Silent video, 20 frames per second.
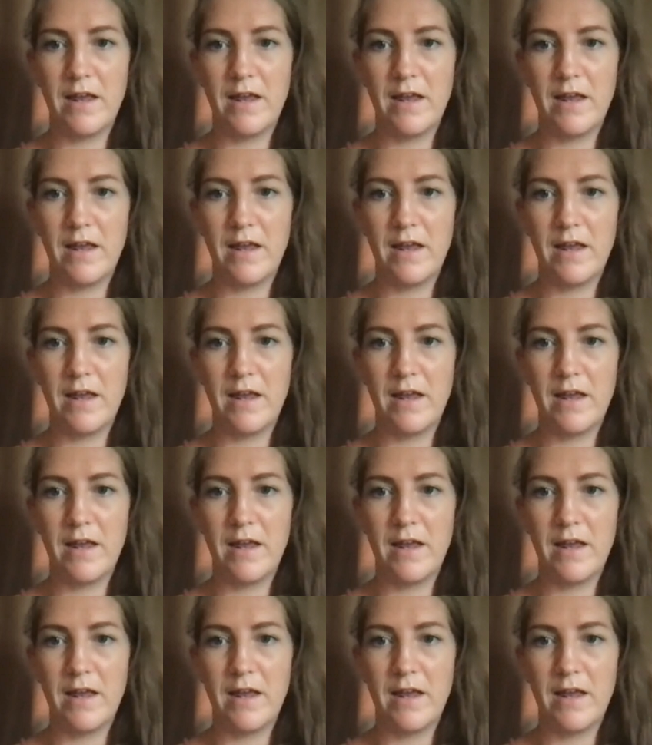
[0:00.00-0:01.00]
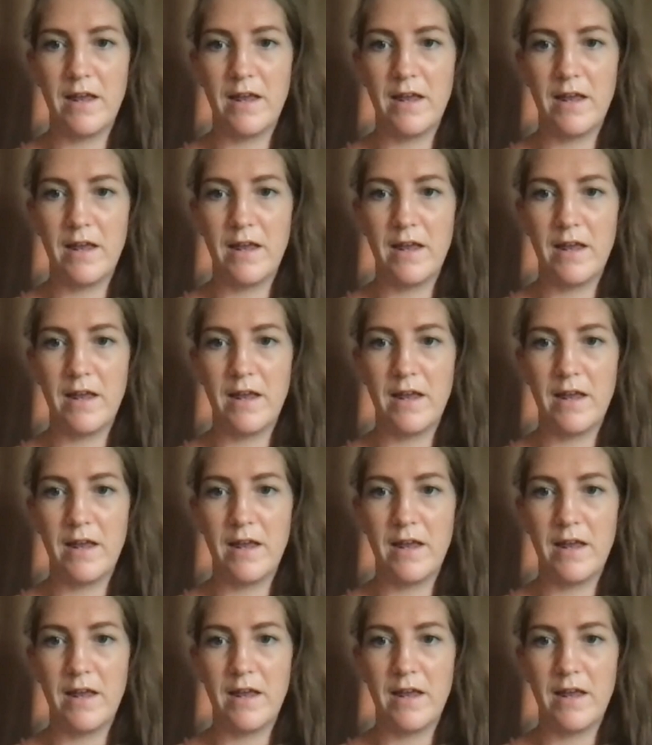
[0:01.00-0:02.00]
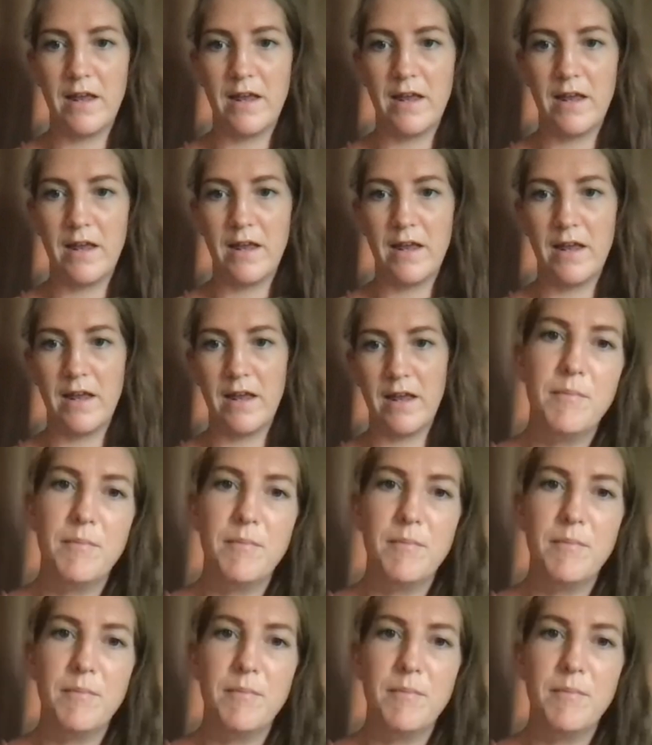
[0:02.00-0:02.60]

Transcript: courses I've purchased. So I've experienced the platforms.